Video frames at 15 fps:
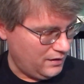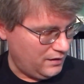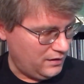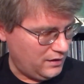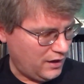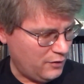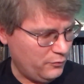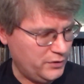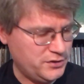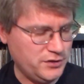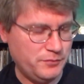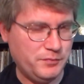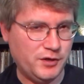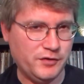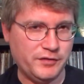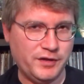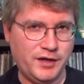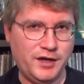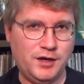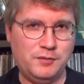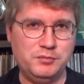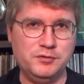I originally bought the
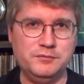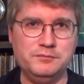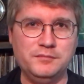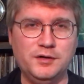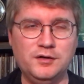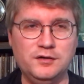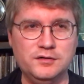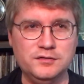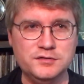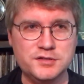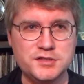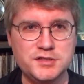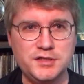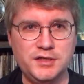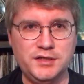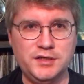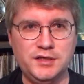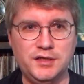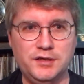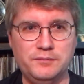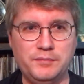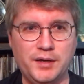album on
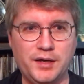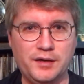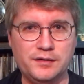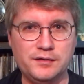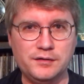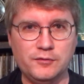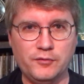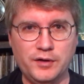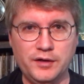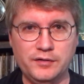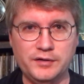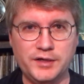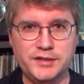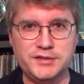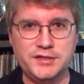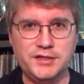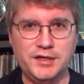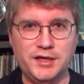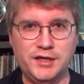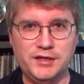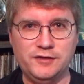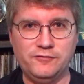CD back around
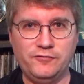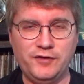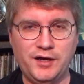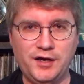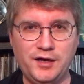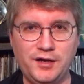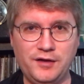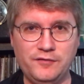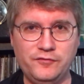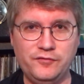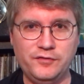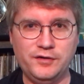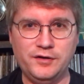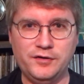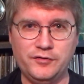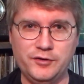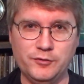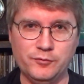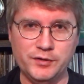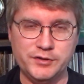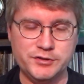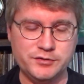1995, the
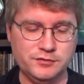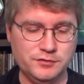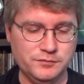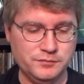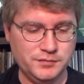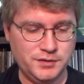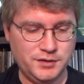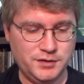original